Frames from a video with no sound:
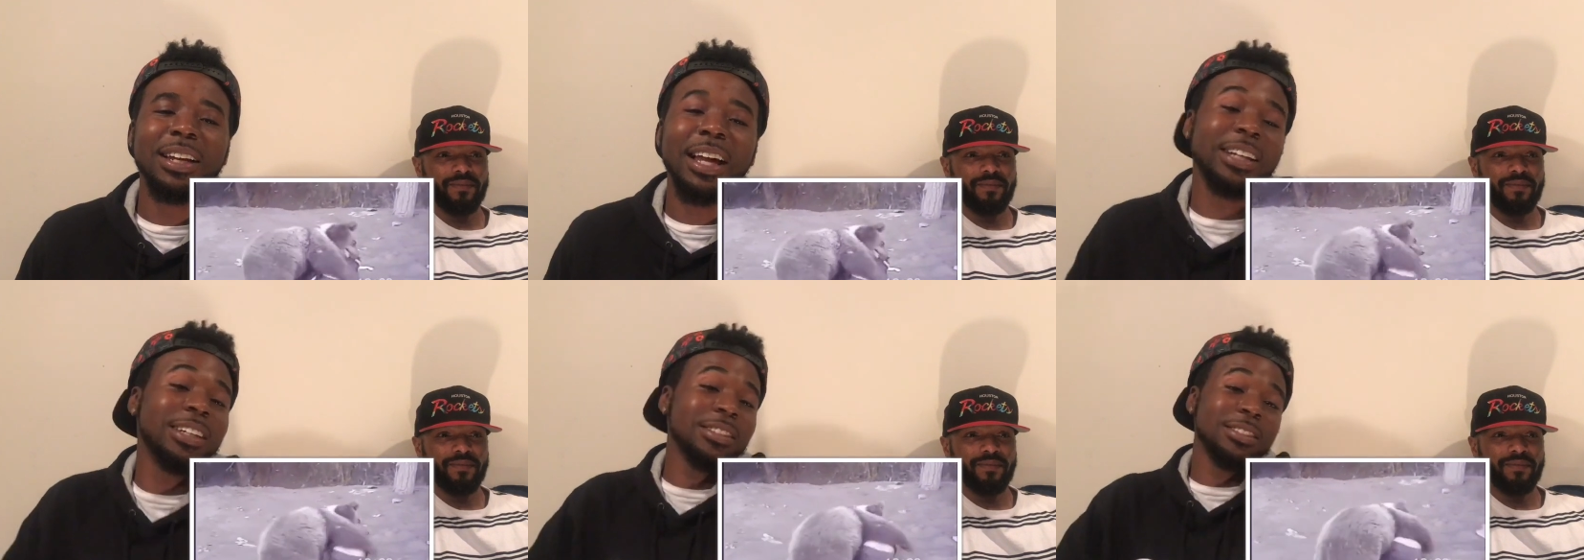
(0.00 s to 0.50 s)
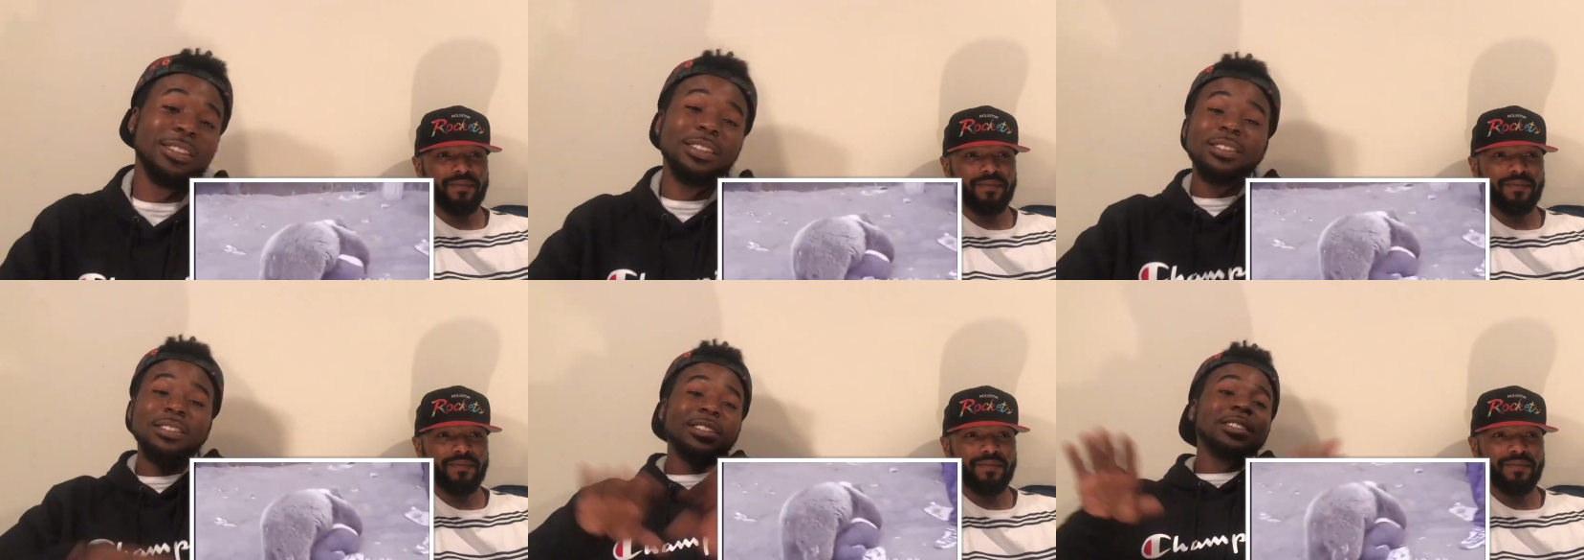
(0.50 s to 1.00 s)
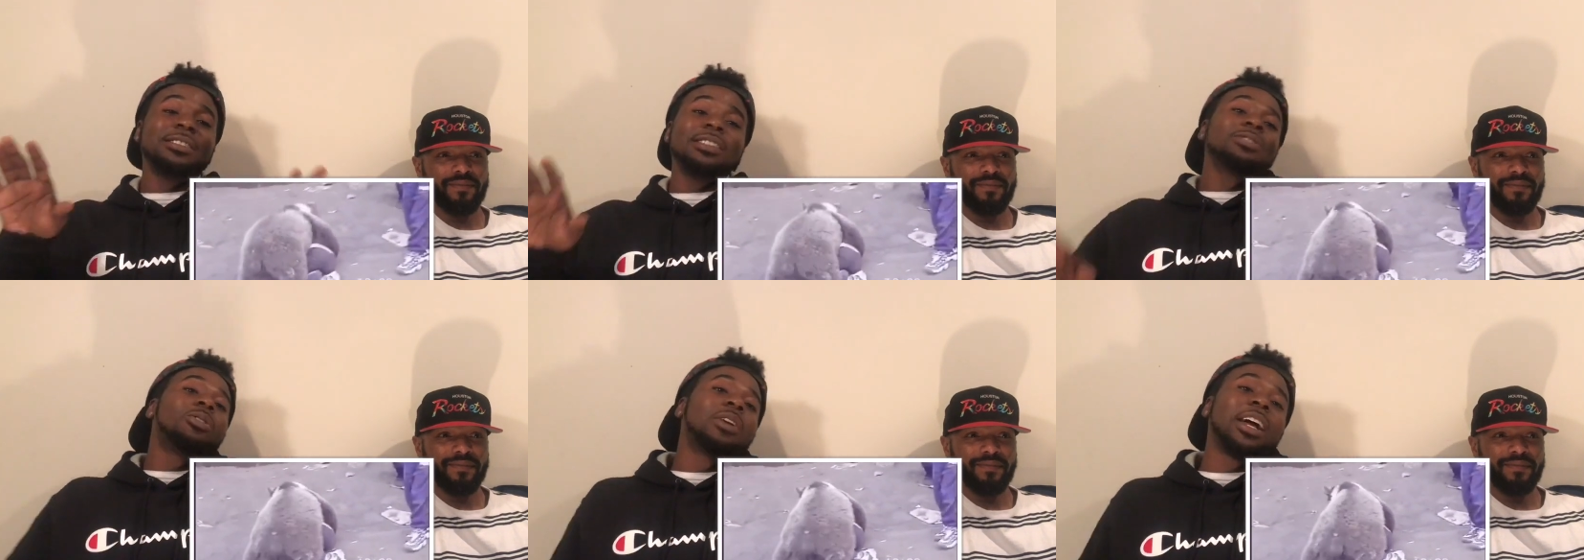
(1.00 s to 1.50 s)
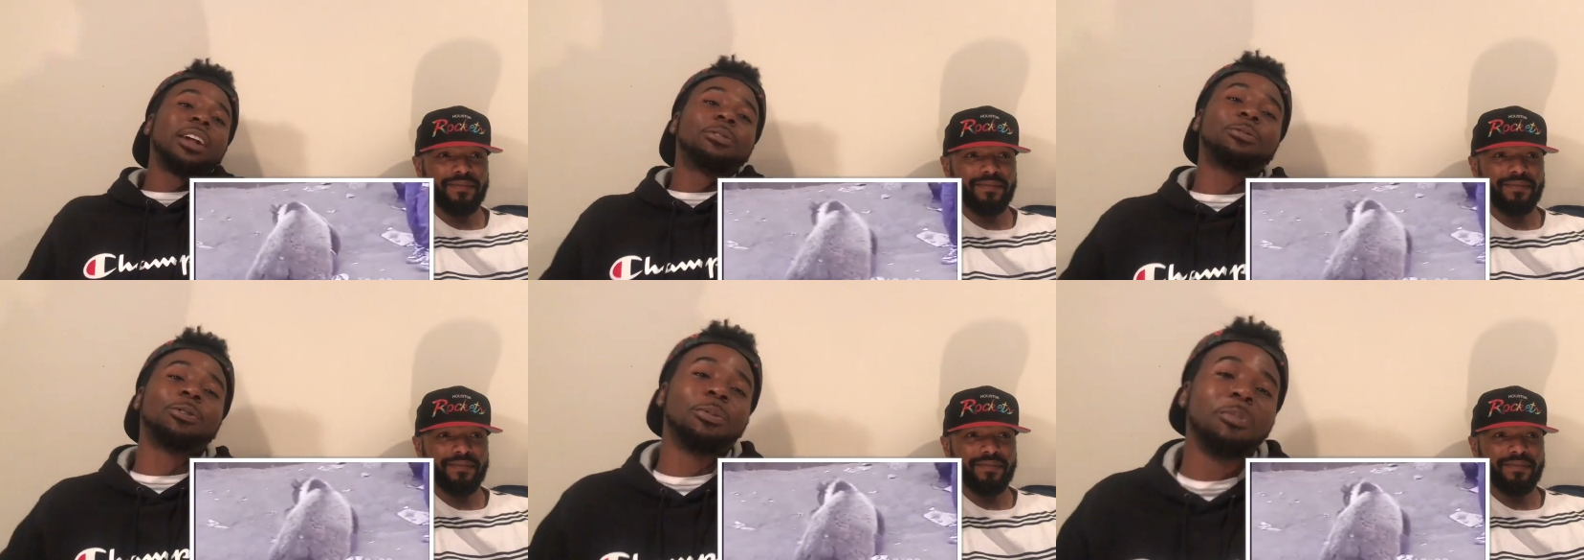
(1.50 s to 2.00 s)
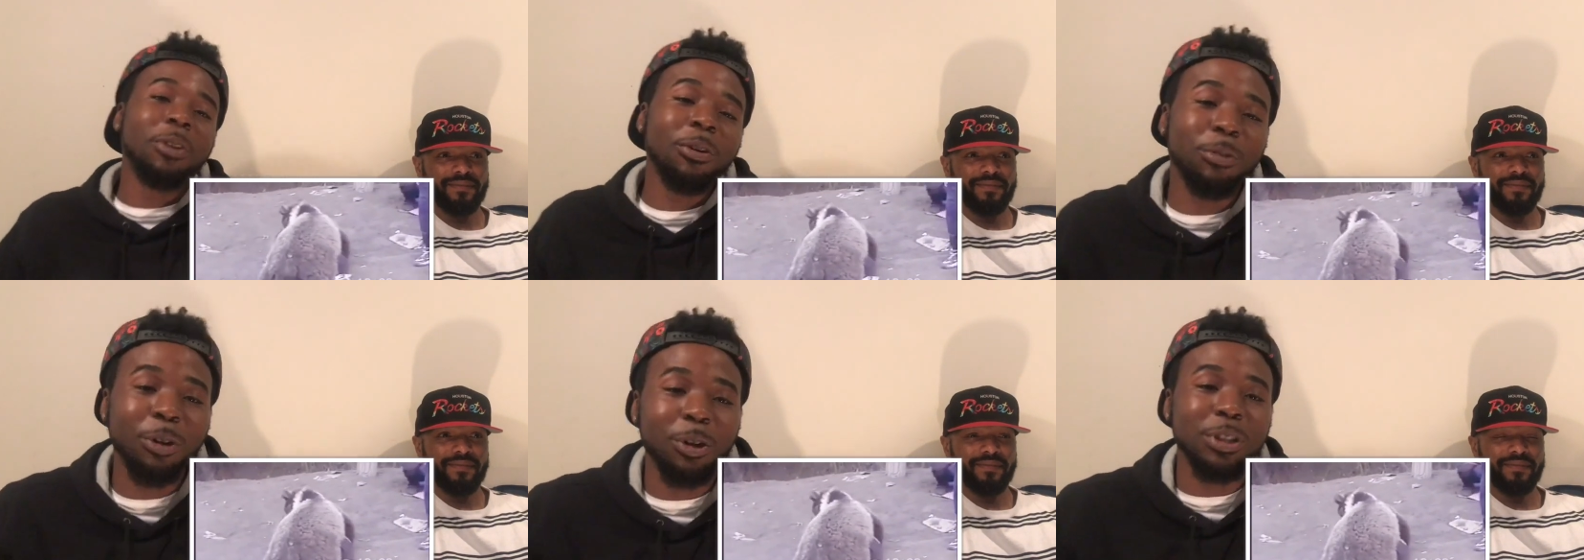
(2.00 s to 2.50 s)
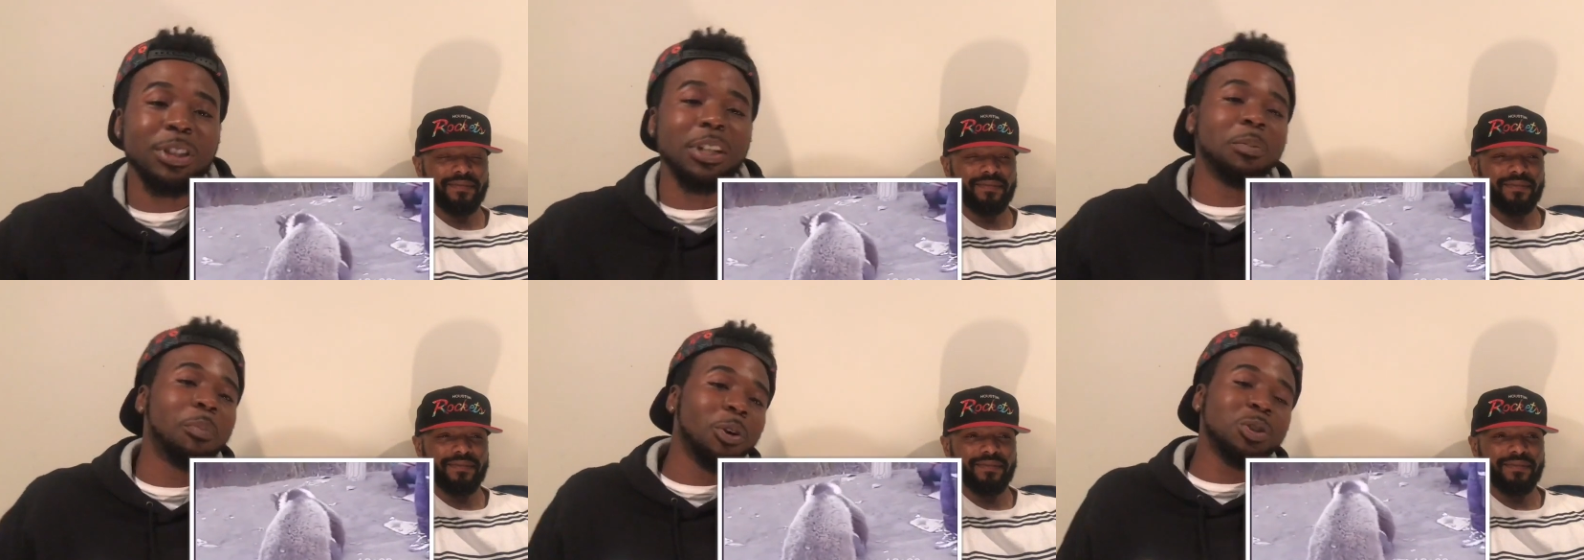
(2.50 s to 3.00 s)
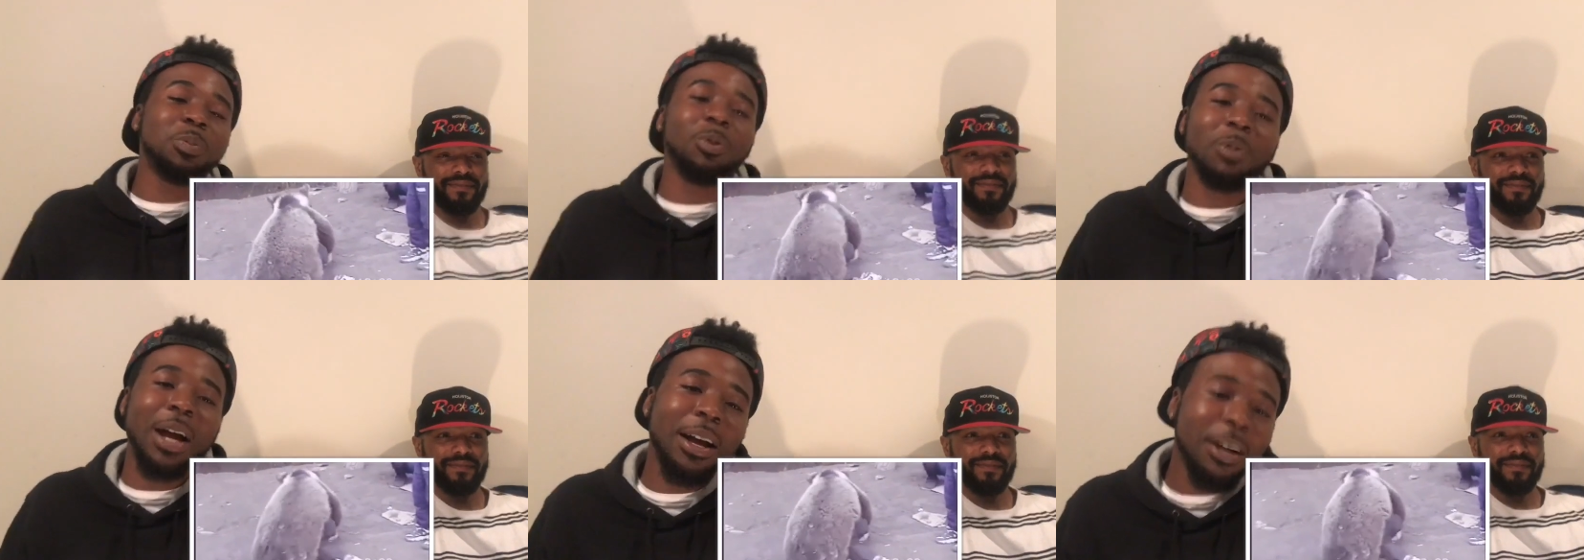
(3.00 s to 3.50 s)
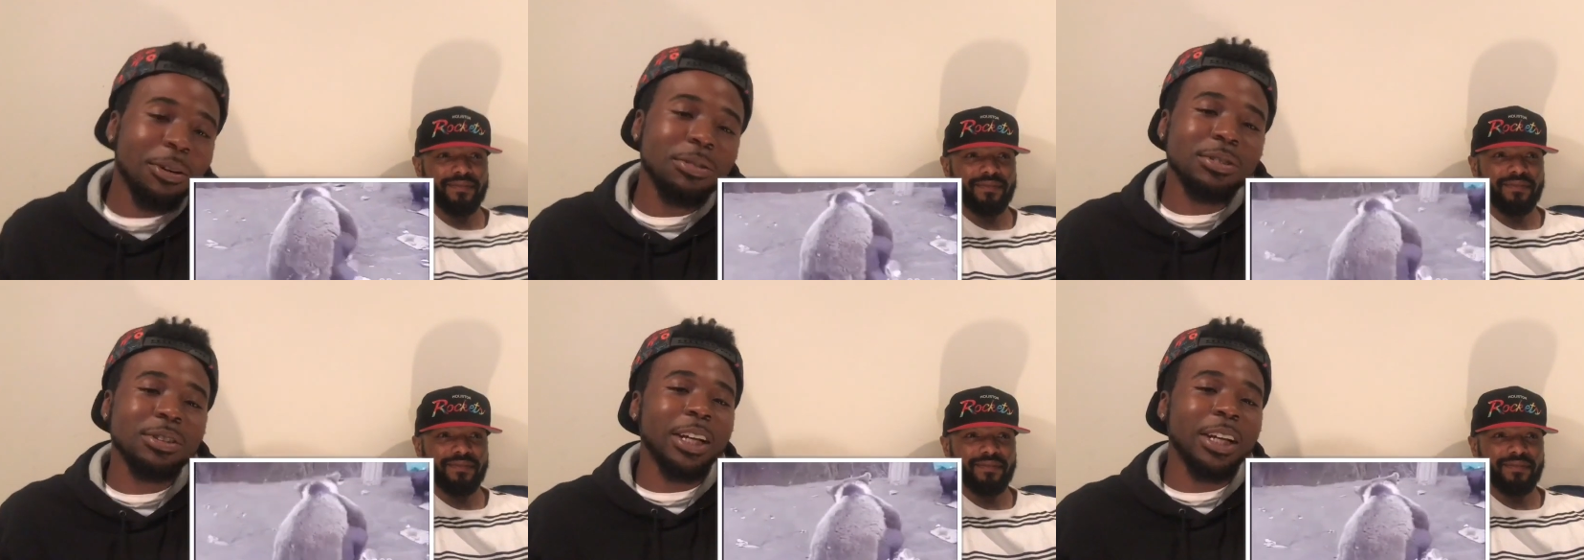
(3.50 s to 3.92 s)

Speaker 1: Like, and this is, this, this, going at it for multiple rounds.